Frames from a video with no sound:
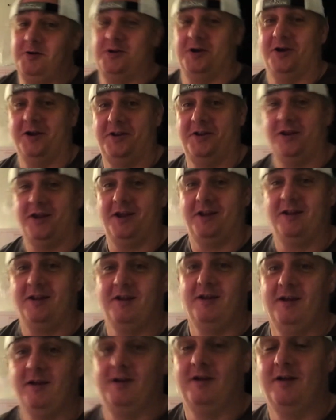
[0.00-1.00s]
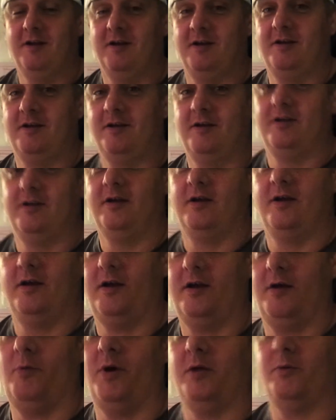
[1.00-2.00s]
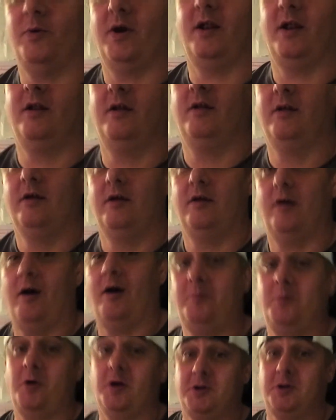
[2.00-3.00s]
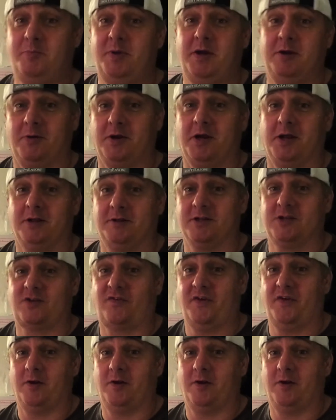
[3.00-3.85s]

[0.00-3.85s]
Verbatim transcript: well, that's technically intermission, halfway wait, wait. through. I'm not appearing in this film.